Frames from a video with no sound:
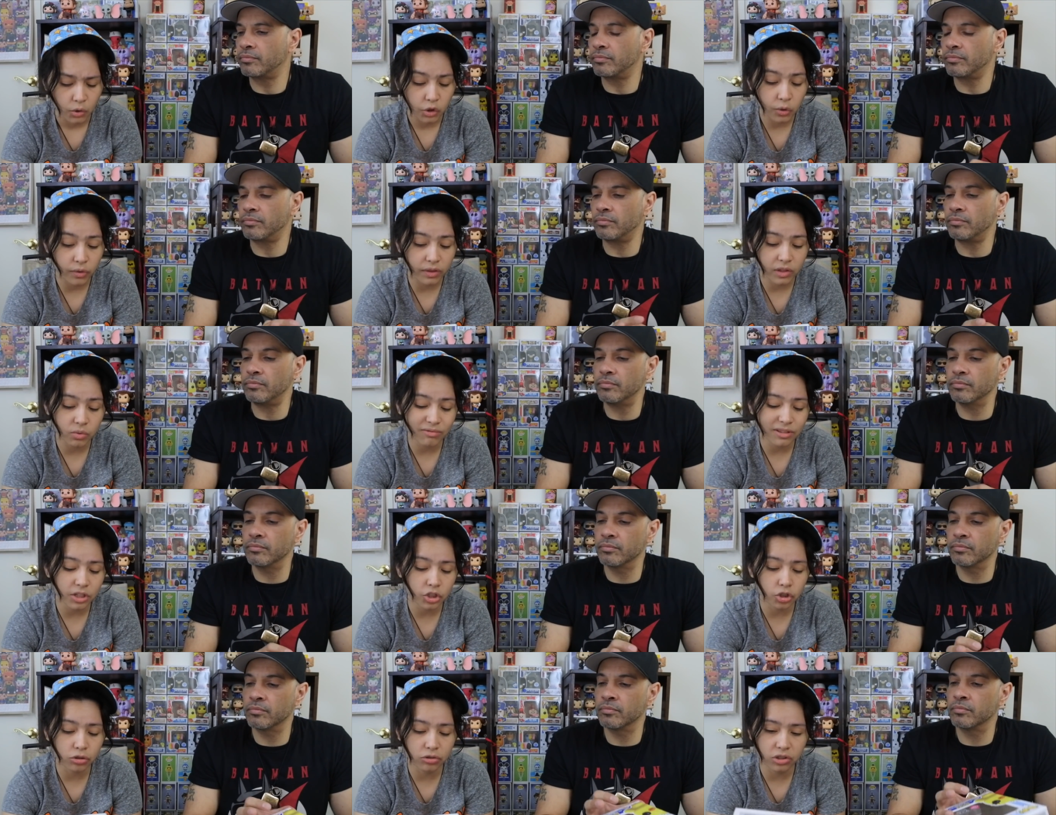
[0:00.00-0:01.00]
Speaker 1: So this was
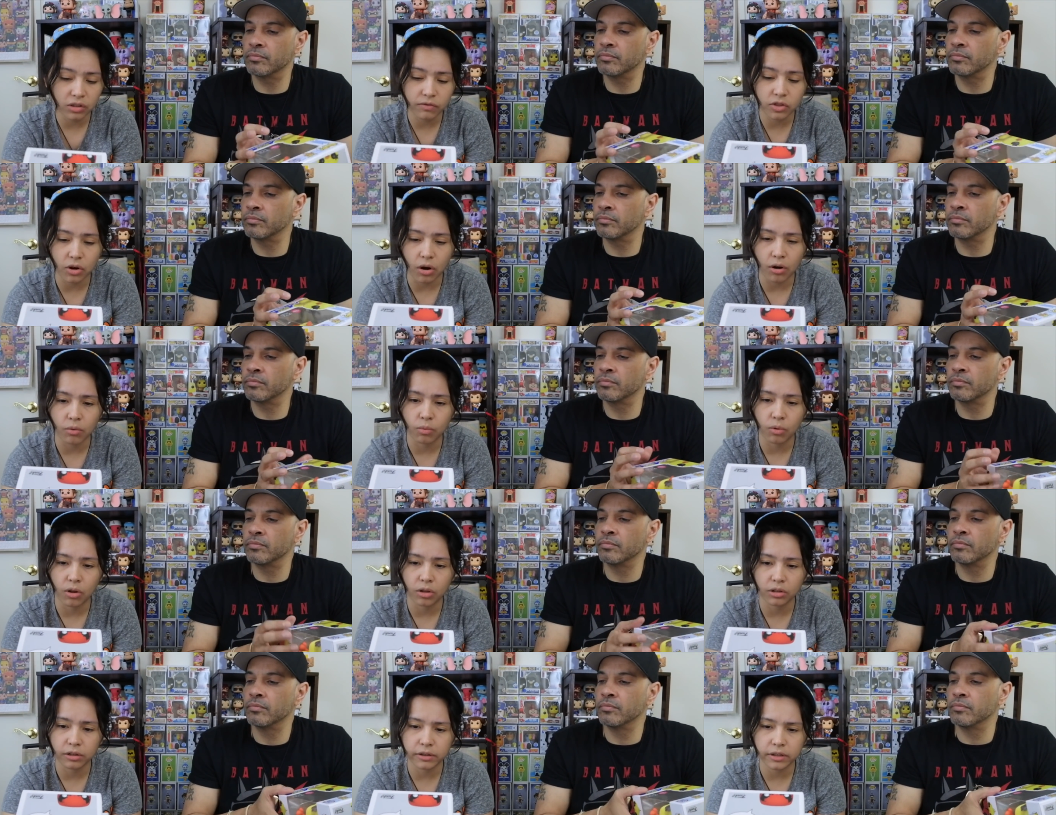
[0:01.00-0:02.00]
exclusive to our
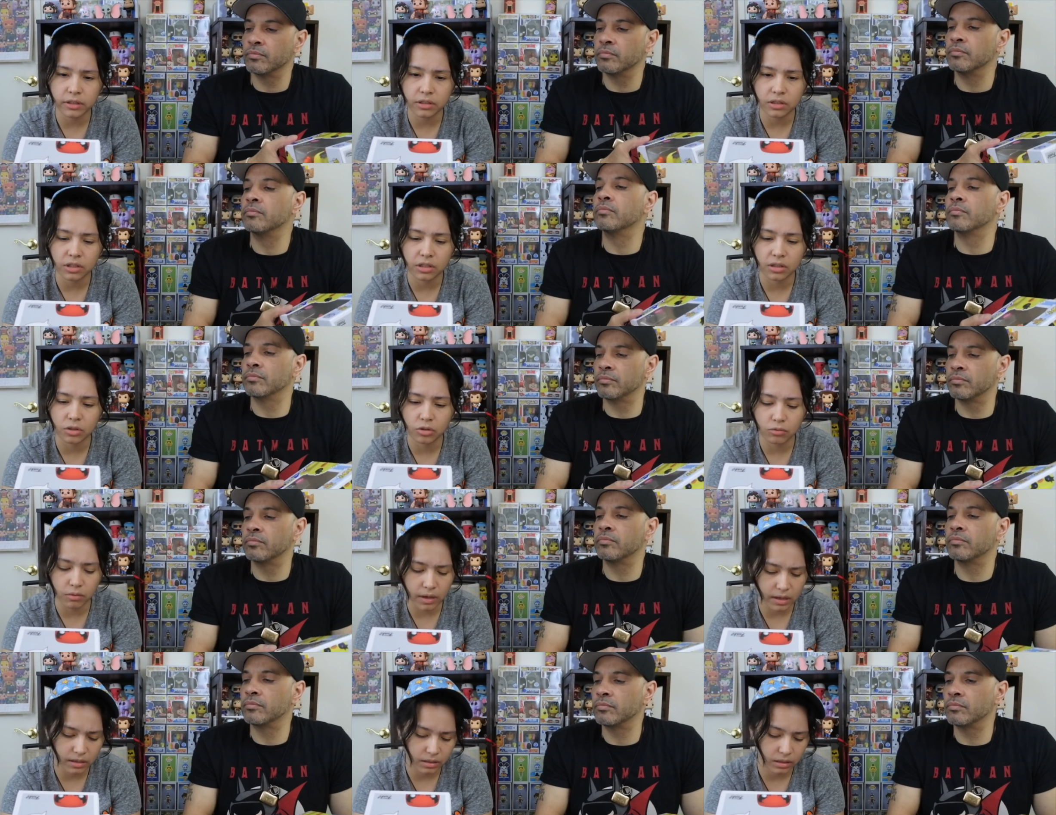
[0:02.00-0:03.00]
Walgreens in the
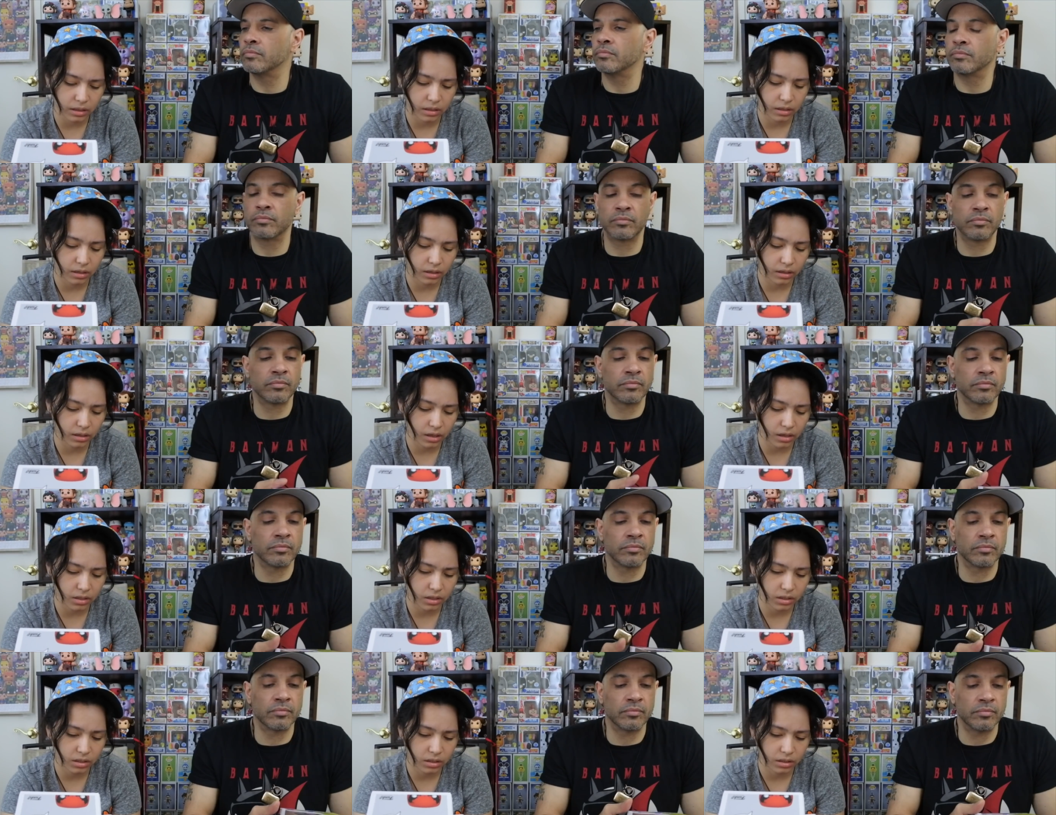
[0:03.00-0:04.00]
U.S. and then I
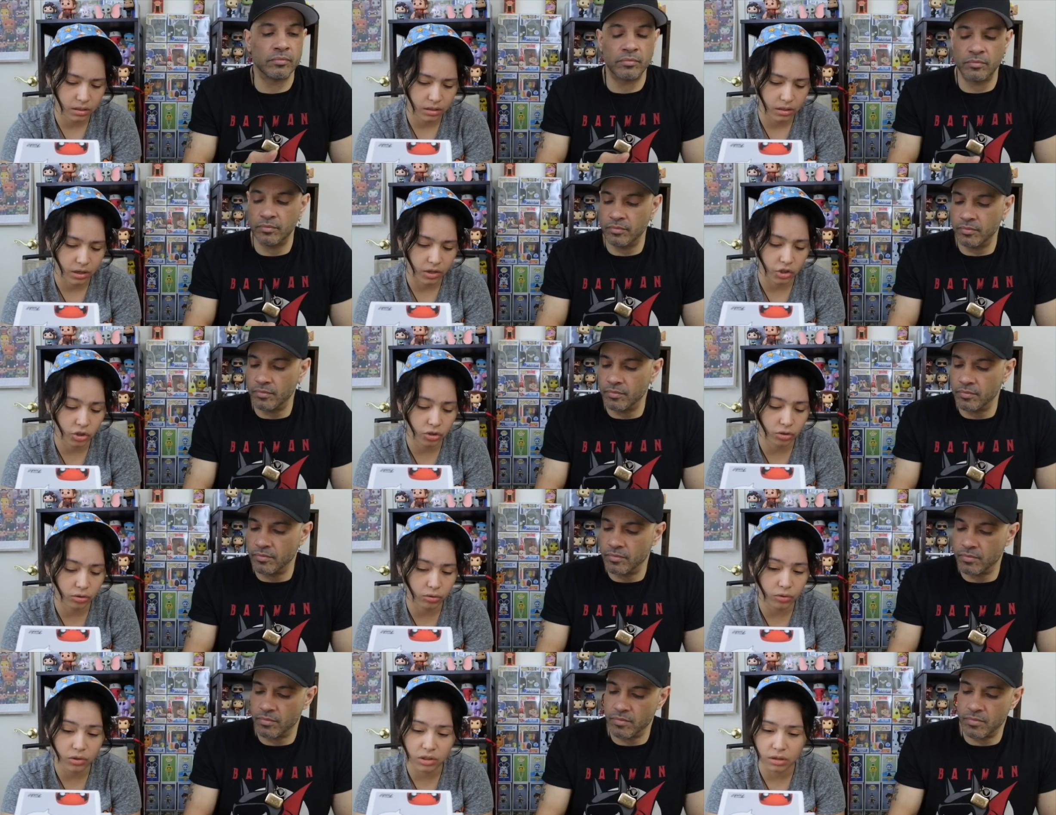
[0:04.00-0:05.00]
guess
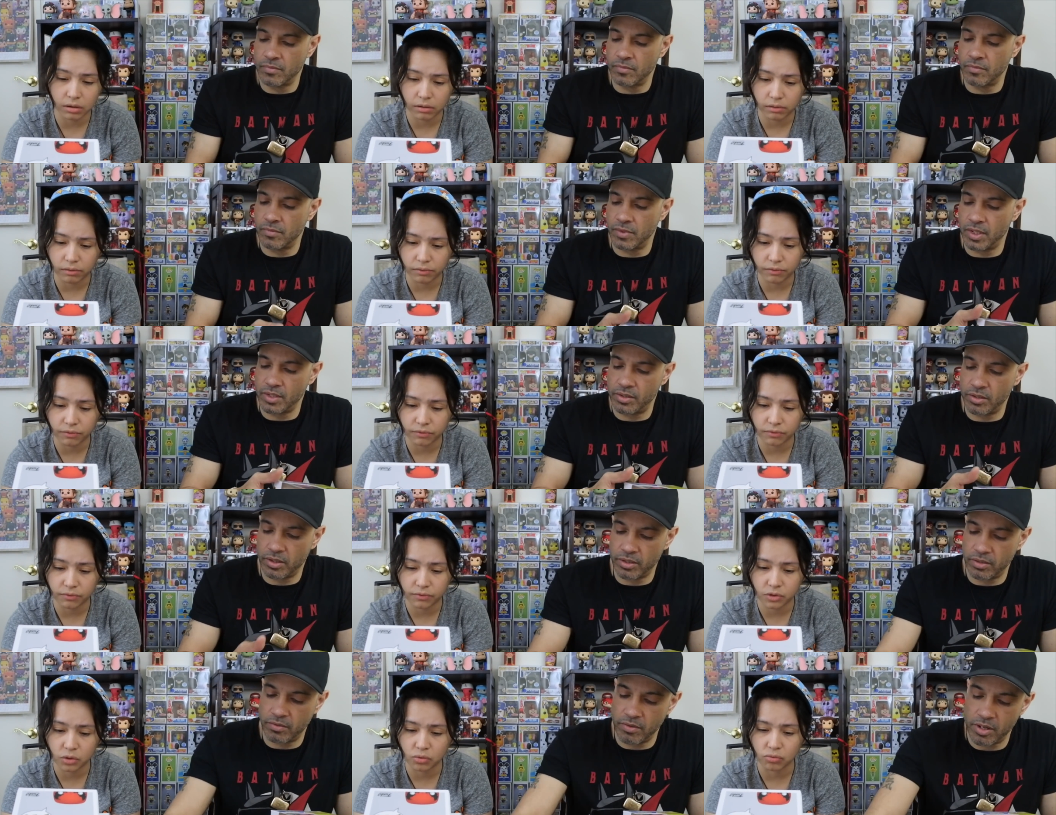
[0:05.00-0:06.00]
exclusive. They took
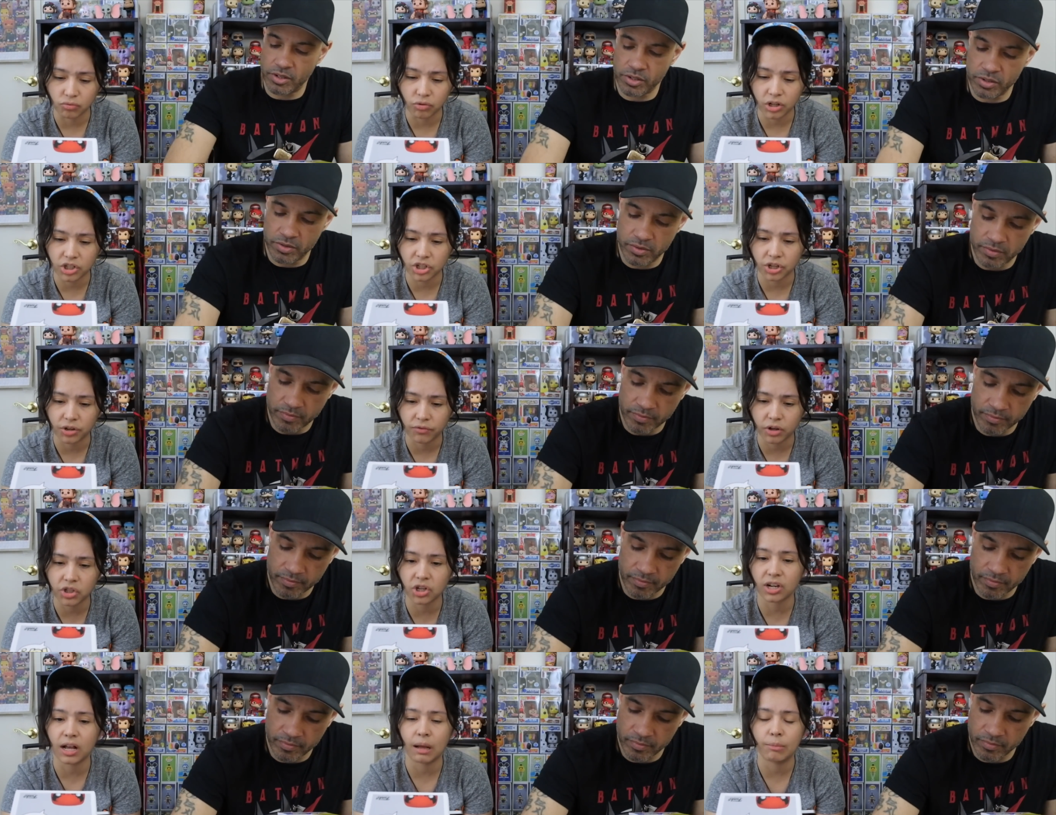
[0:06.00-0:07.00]
it to, to Russia. Russia,
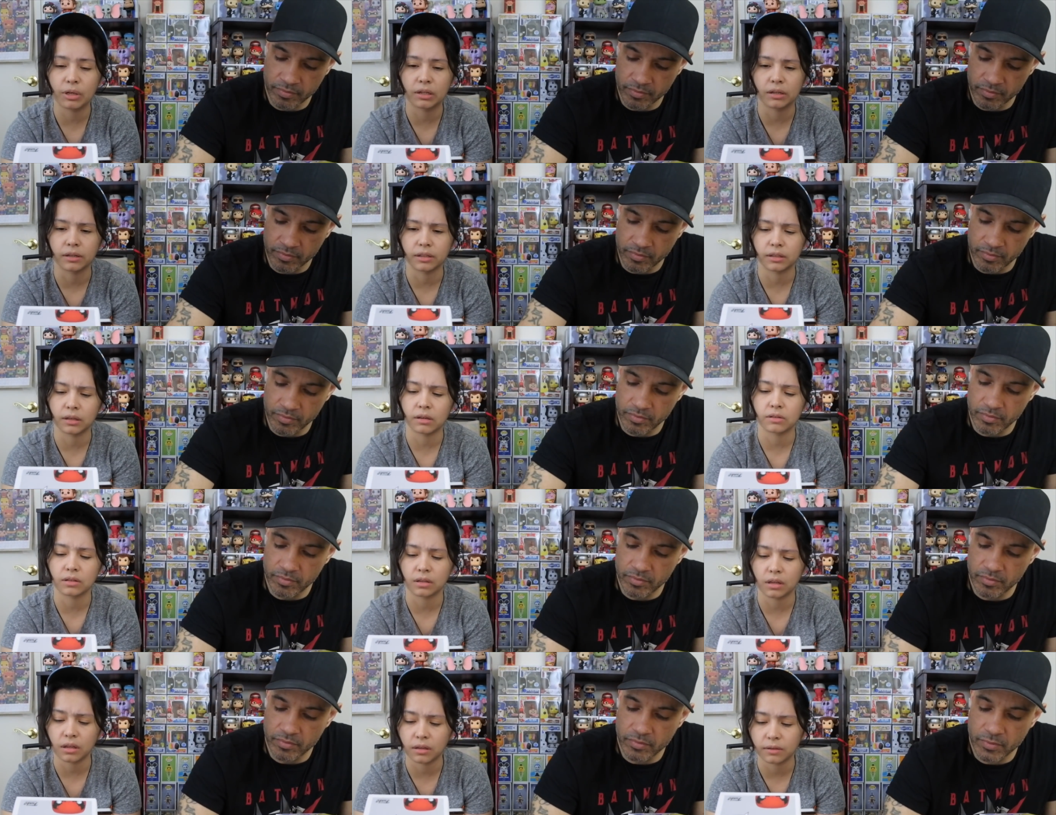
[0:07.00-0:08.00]
Russia Comic Con, I guess.
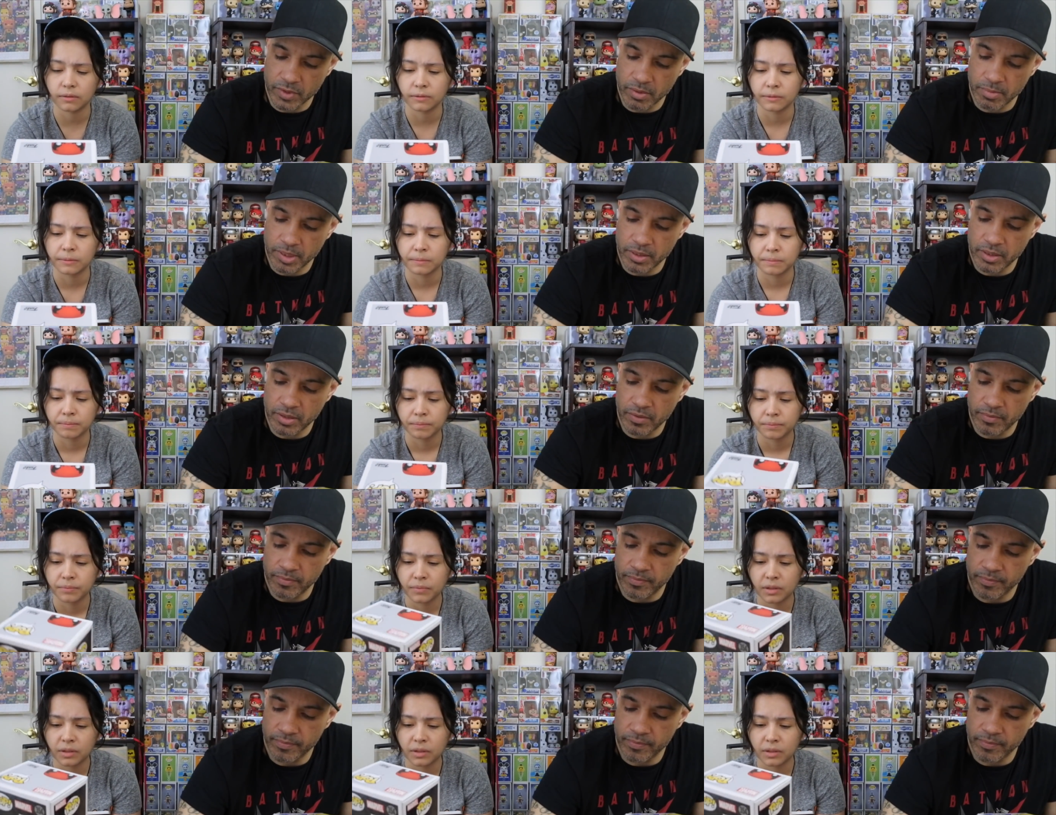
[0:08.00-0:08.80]
Yeah. Think about that.